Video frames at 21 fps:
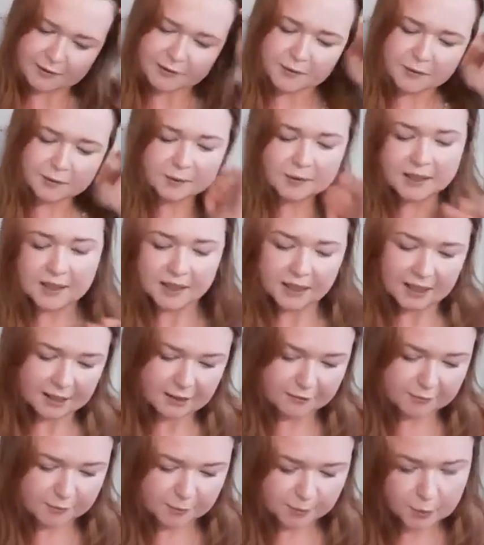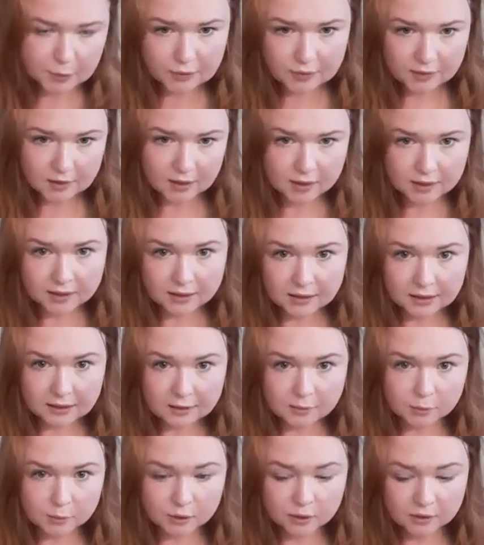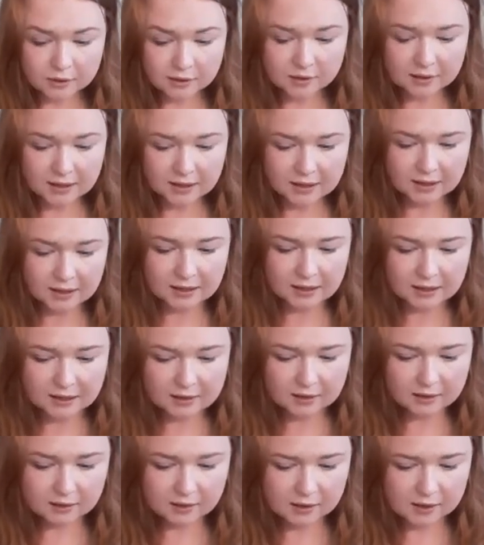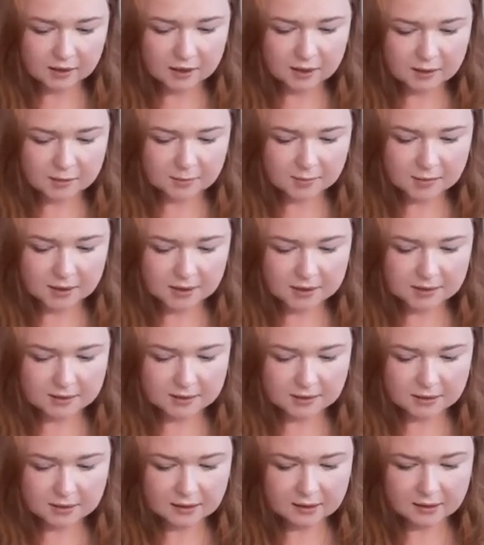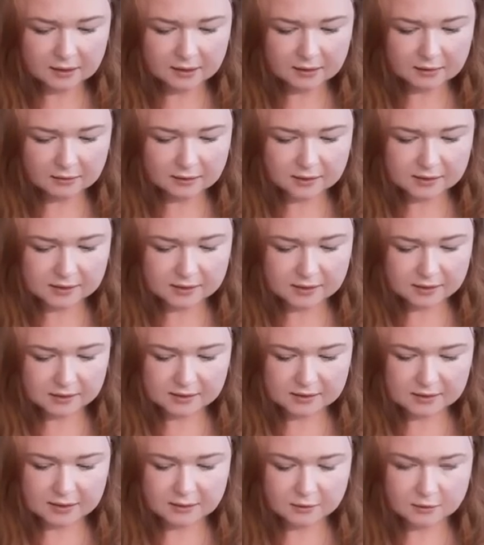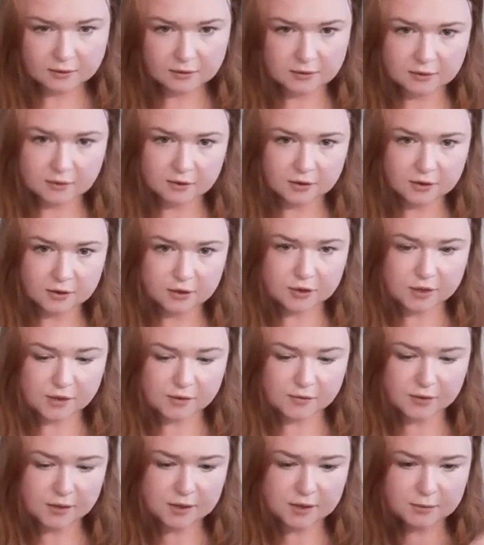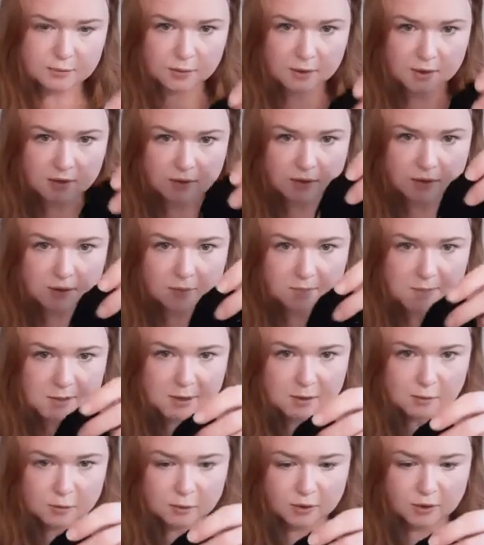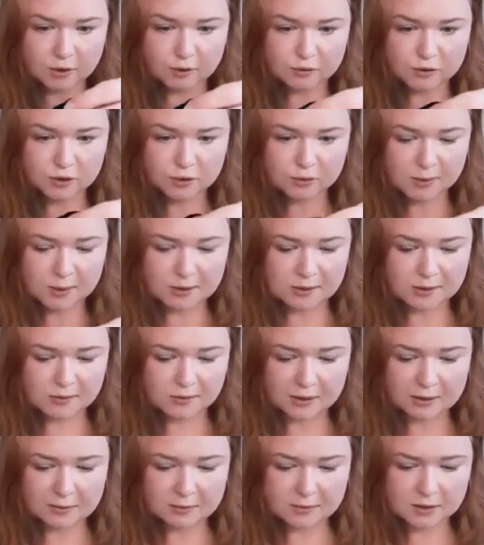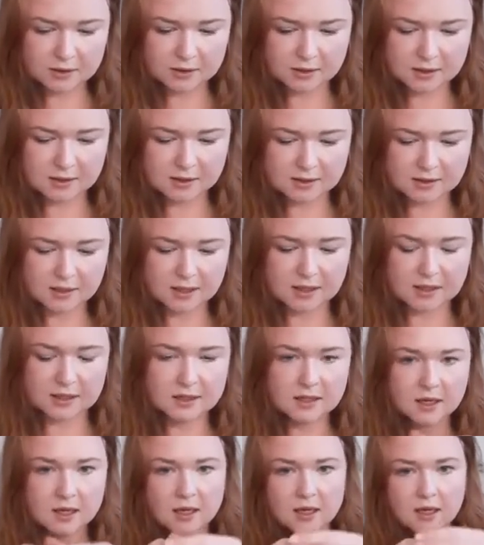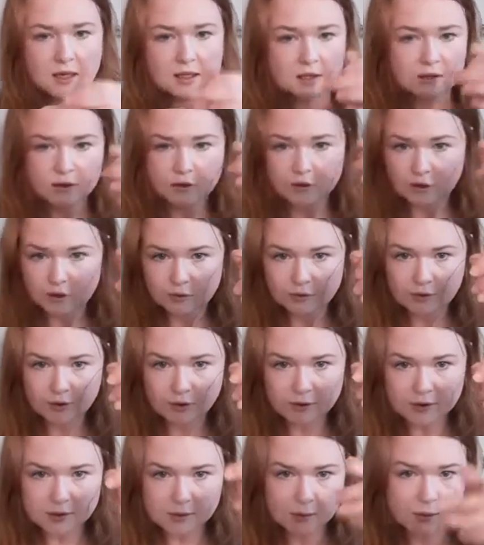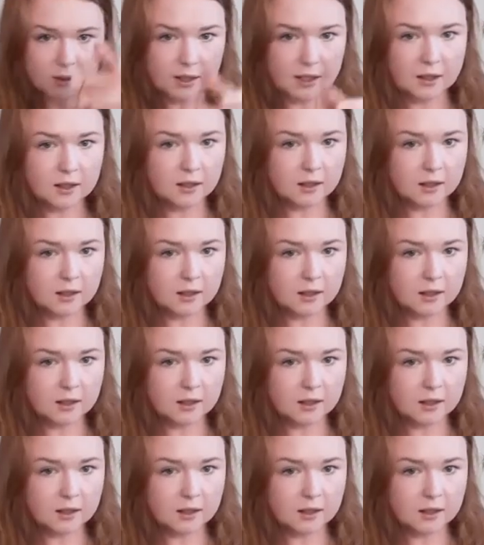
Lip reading: We have put the yellow wool down on your surface with the black wool that you've just wound around inside, and then you've got your florist wire.